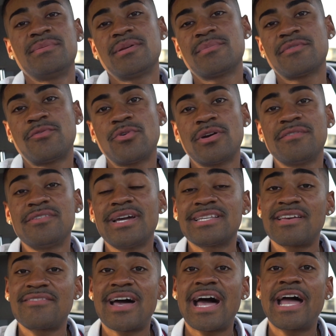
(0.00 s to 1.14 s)
Tip number four, if you guys
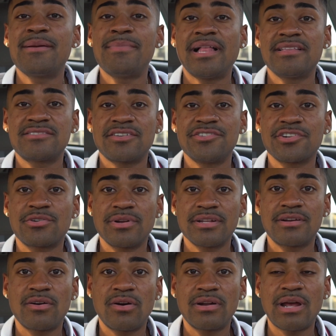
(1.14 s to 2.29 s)
have a high balance on your credit
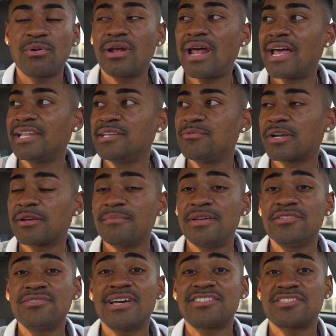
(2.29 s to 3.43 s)
card, I would highly recommend
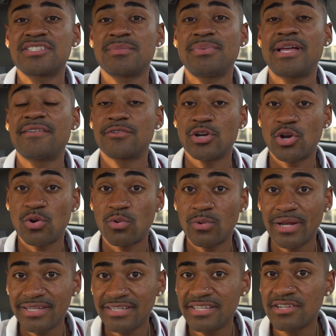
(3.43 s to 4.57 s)
you guys just apply for a
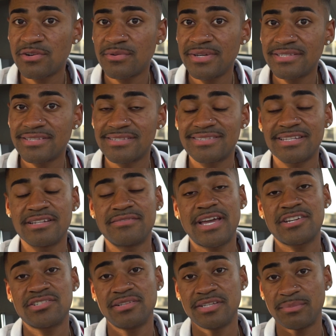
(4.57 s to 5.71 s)
credit increase instead of
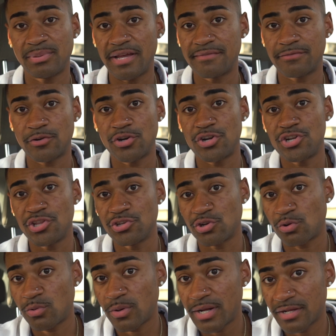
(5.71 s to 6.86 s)
actually apply for another
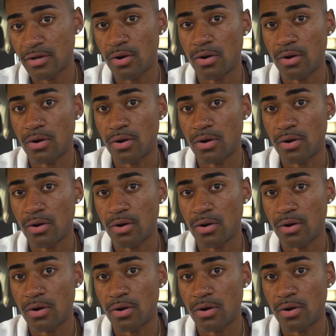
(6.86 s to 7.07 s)
credit